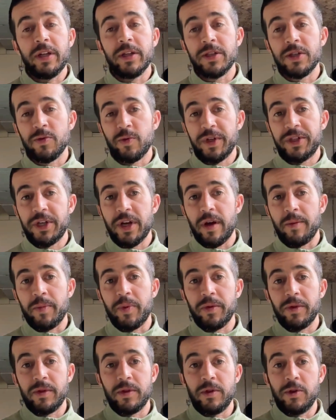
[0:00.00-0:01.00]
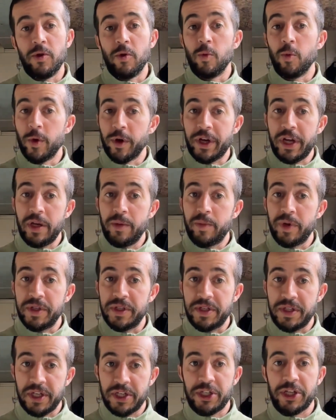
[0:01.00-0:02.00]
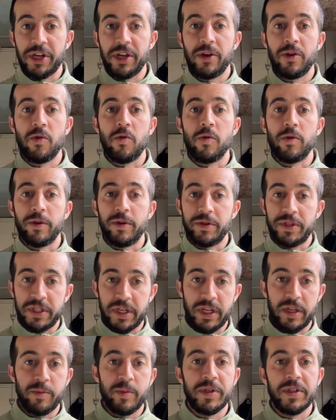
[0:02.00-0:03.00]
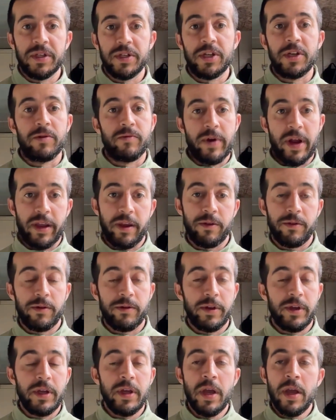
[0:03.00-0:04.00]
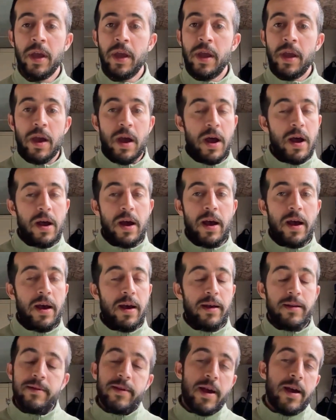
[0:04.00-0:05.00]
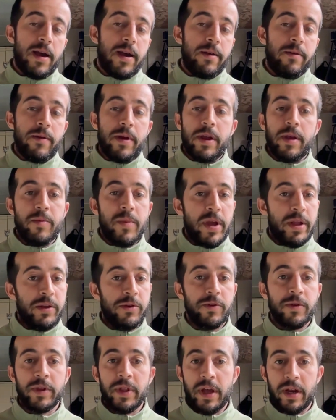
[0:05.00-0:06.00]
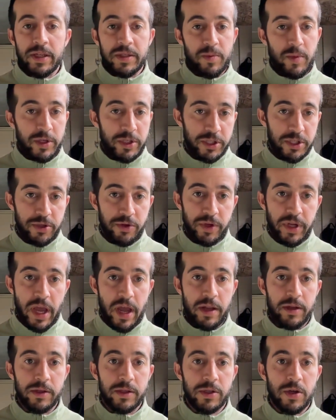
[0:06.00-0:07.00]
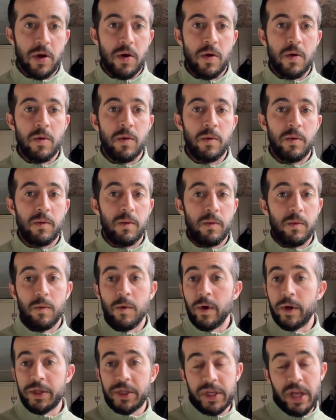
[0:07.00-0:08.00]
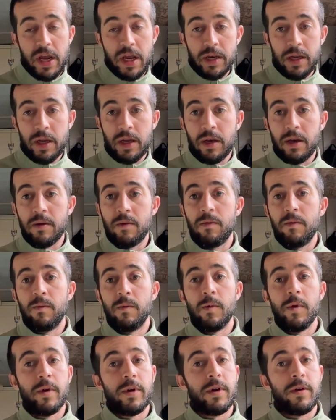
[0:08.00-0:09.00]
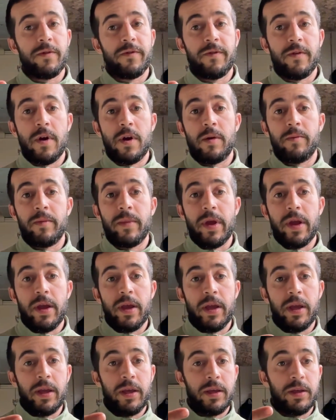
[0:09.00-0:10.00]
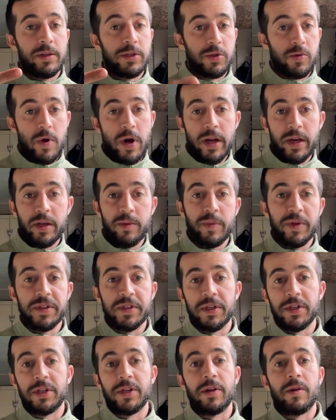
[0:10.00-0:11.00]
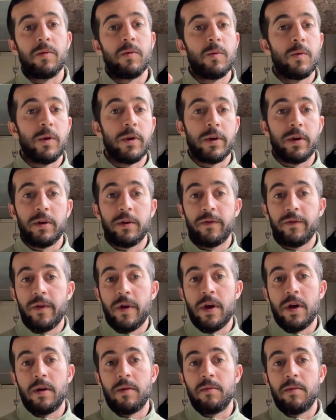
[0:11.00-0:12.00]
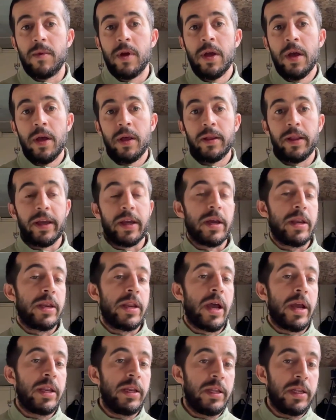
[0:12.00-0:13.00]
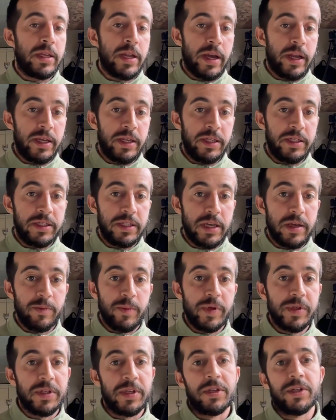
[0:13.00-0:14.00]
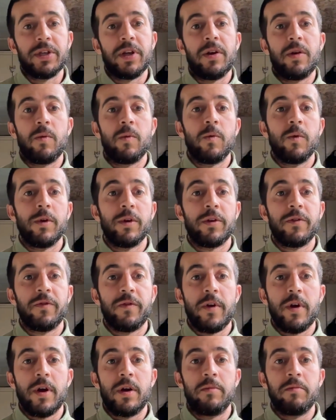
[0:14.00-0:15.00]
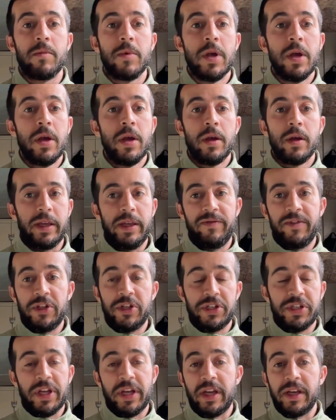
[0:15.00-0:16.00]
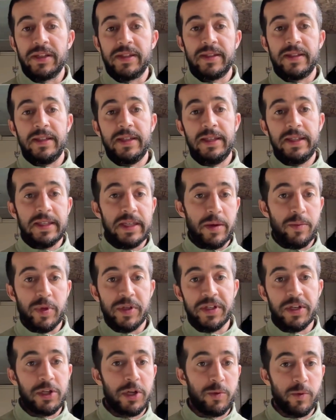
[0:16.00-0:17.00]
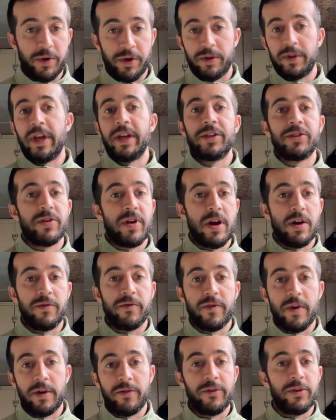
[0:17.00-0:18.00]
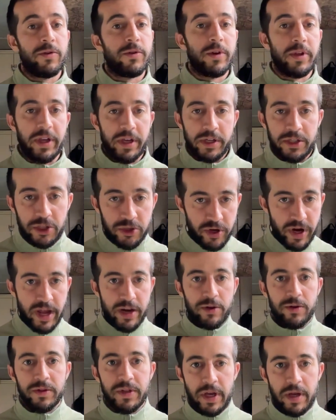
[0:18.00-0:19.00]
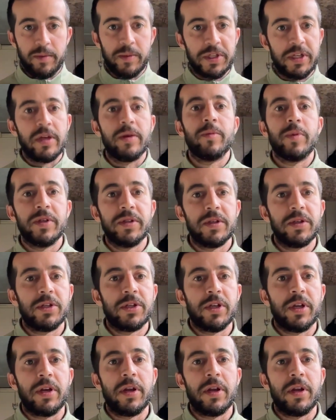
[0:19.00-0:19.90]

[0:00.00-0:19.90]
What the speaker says: to switch up your working position or your sitting position regularly, I recommend doing that as much as you can. So work standing, work from a squatting position, work from like a 90-90 sit position, work from even just like a Z sit position where your legs are out in front of you, or like a straddle type sit position.